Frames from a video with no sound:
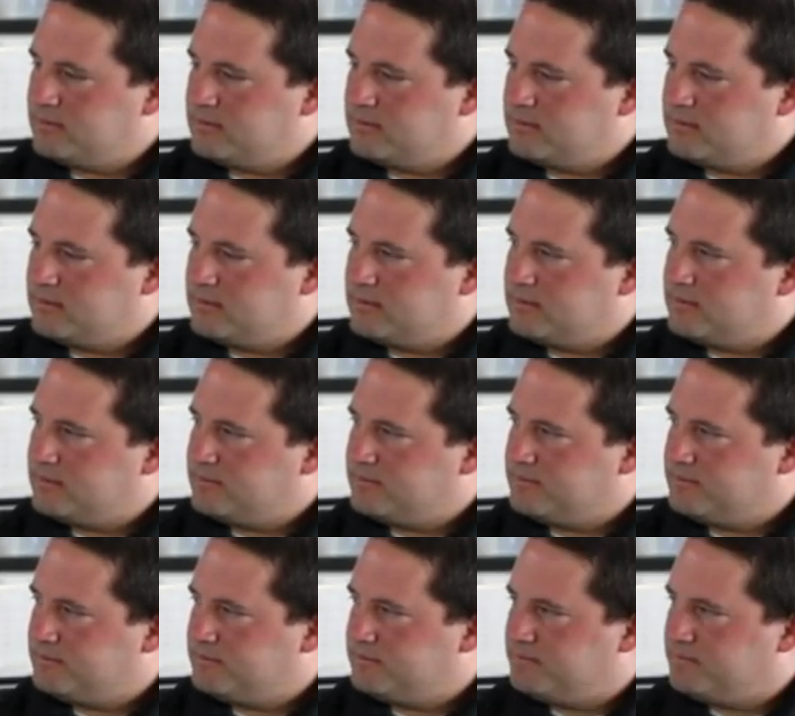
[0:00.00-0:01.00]

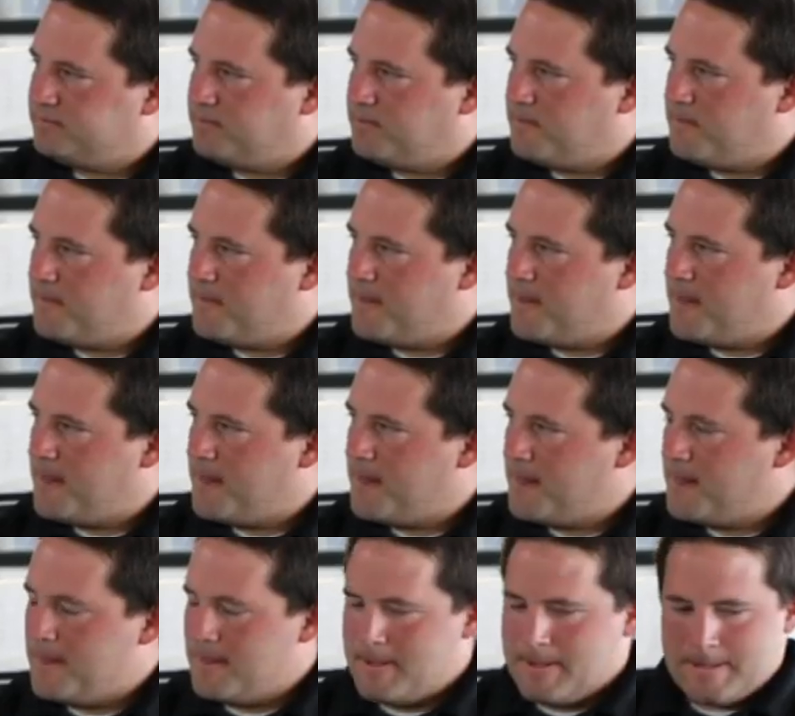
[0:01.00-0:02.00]

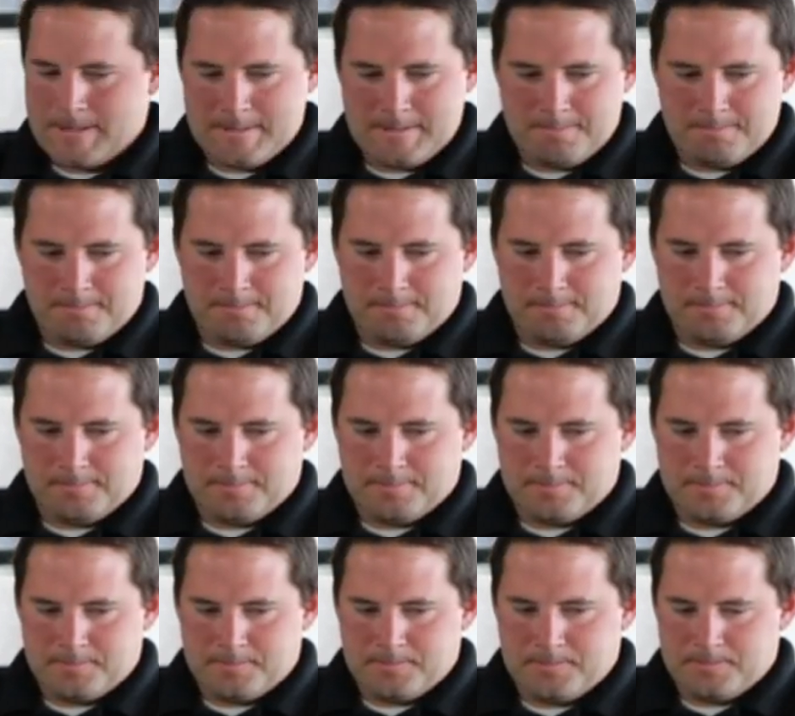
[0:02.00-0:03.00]

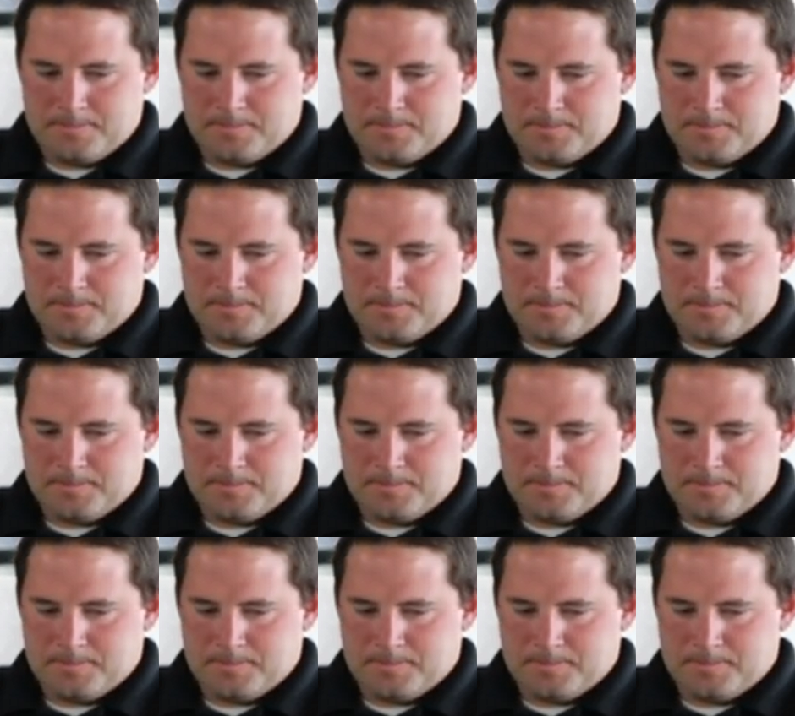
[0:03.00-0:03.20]
(silent)